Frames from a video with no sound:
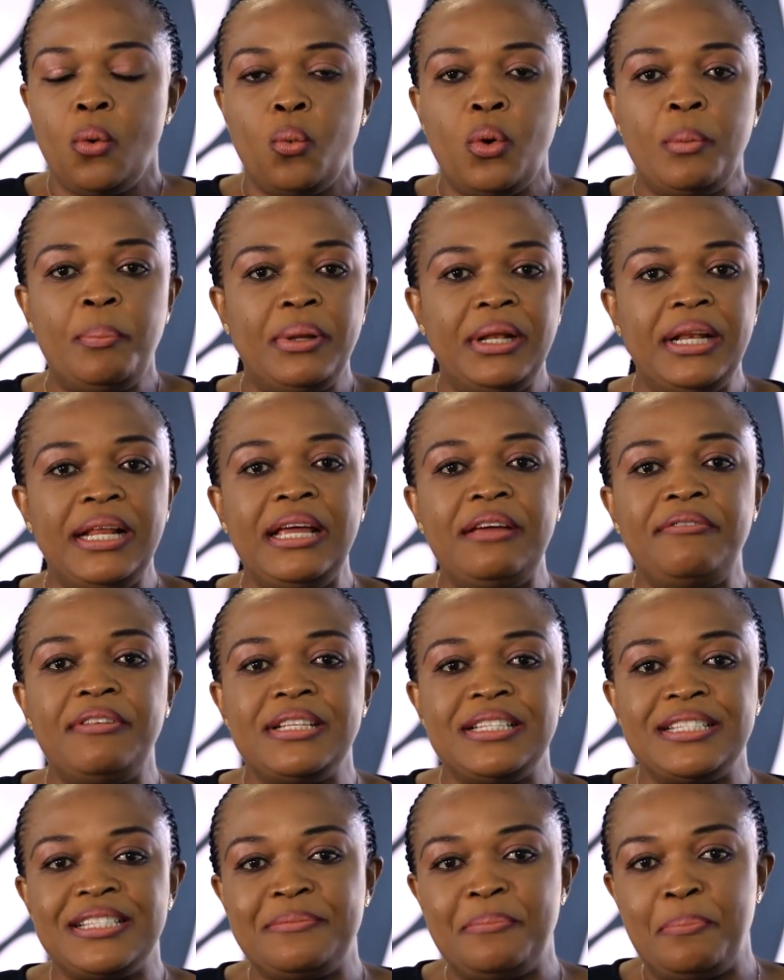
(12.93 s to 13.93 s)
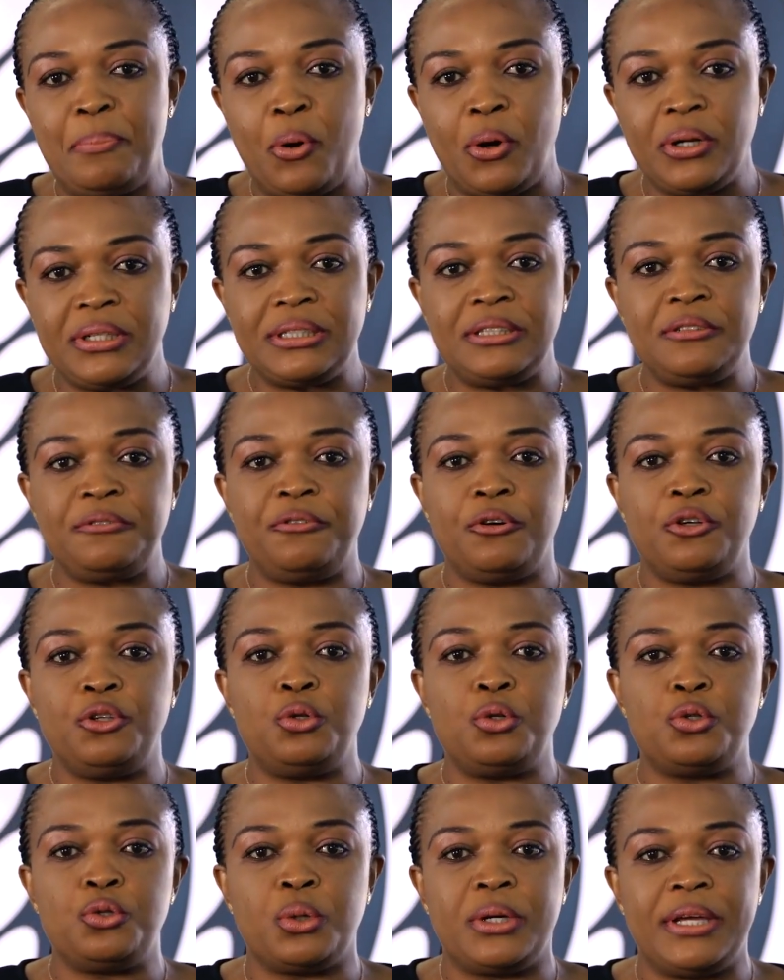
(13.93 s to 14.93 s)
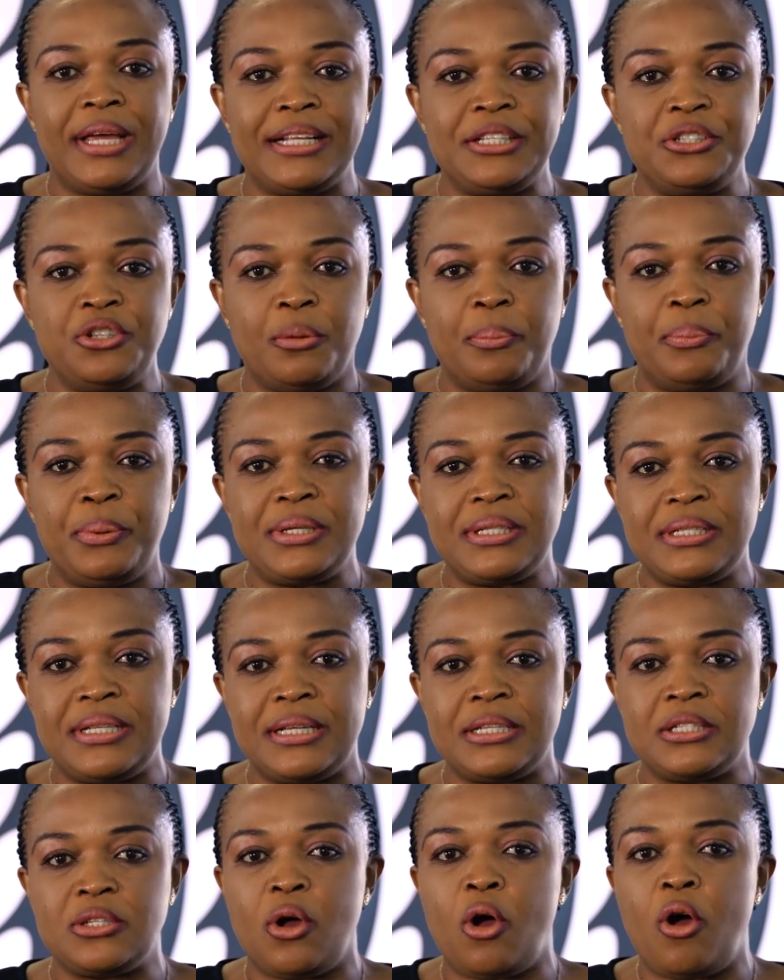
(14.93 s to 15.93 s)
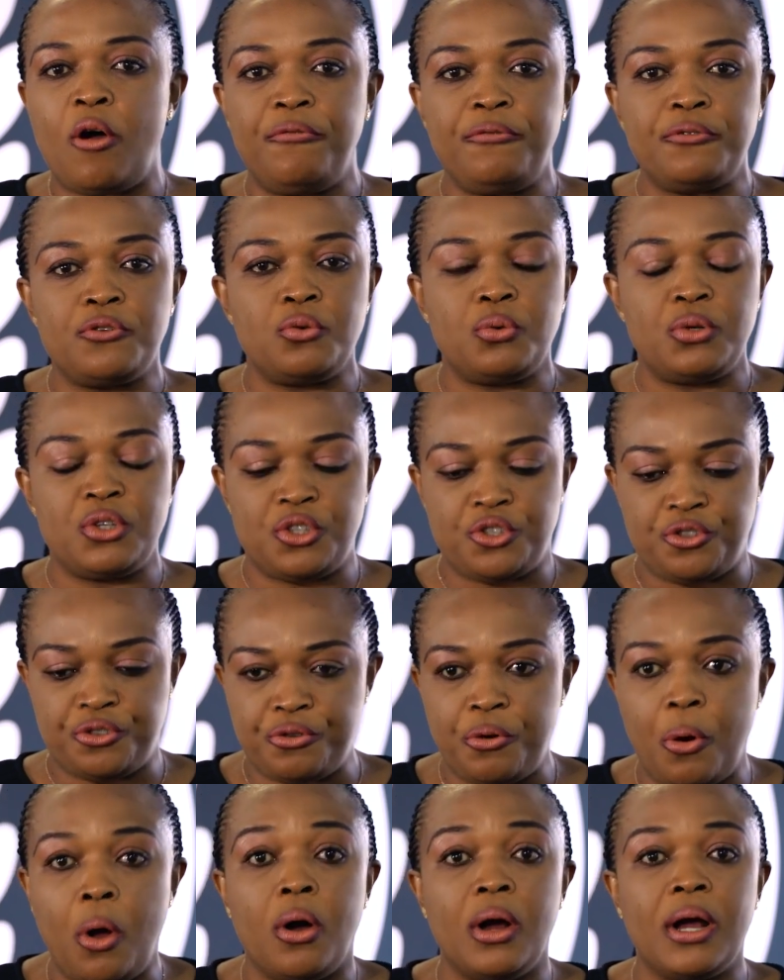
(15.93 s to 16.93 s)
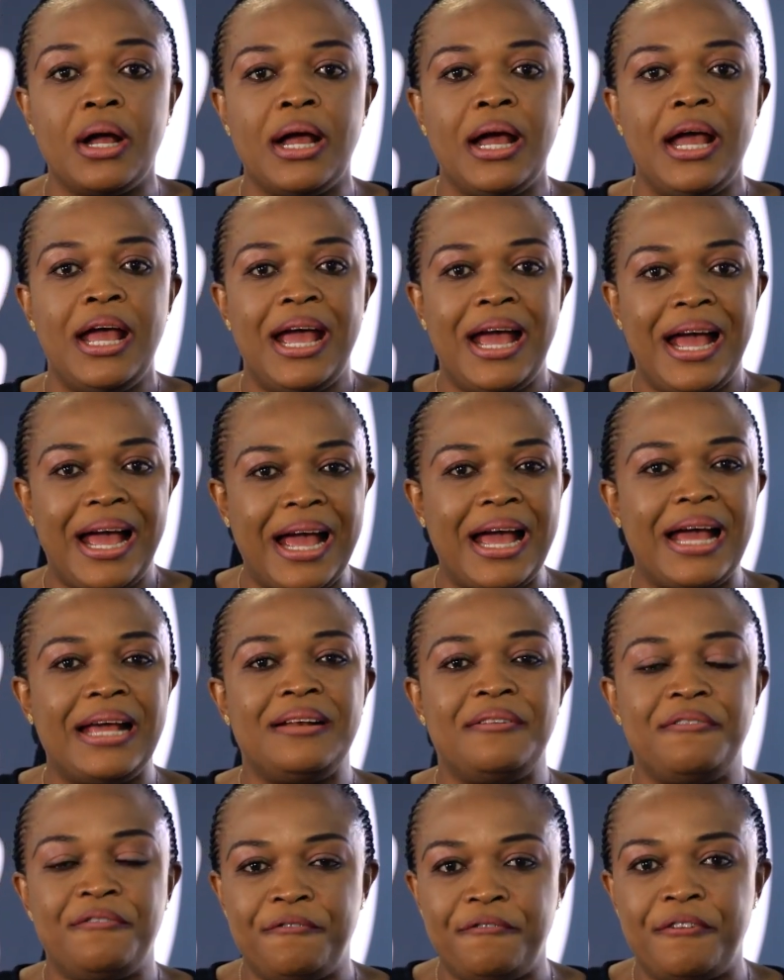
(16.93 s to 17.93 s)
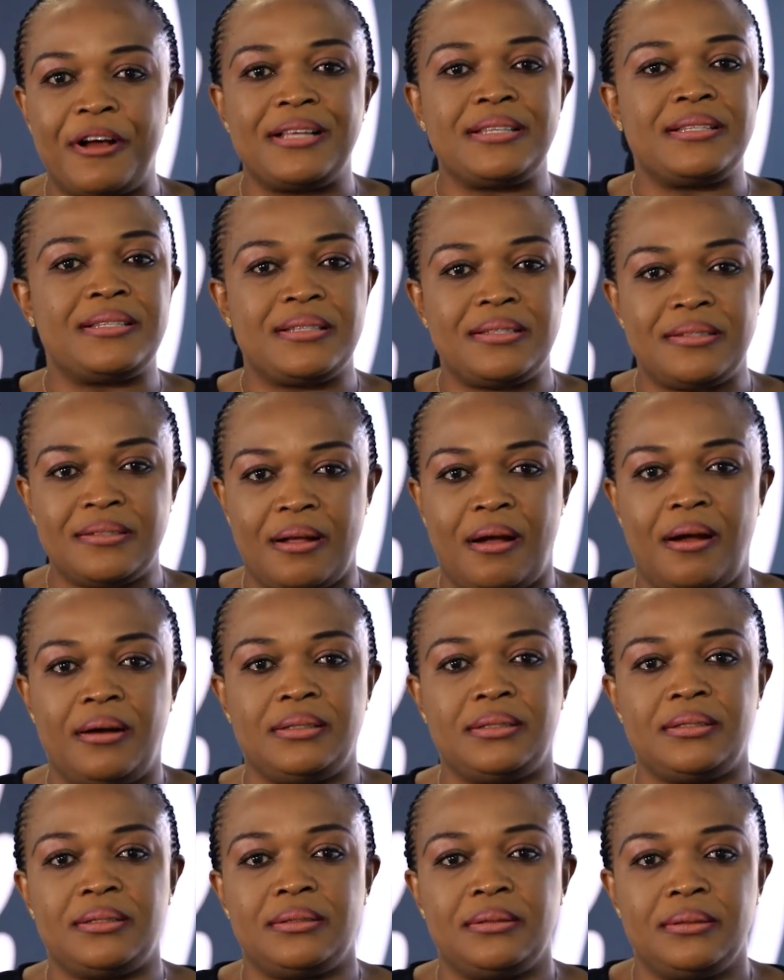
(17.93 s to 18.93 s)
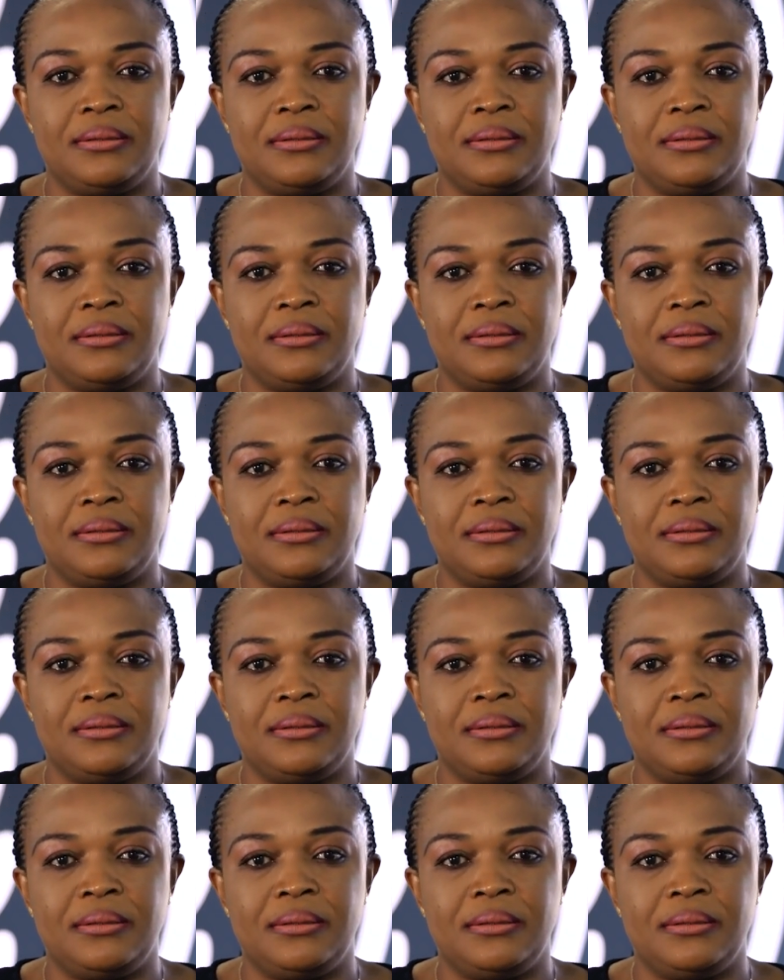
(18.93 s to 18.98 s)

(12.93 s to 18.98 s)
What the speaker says: We believe it is important for you to get your business off to a strong and fast start.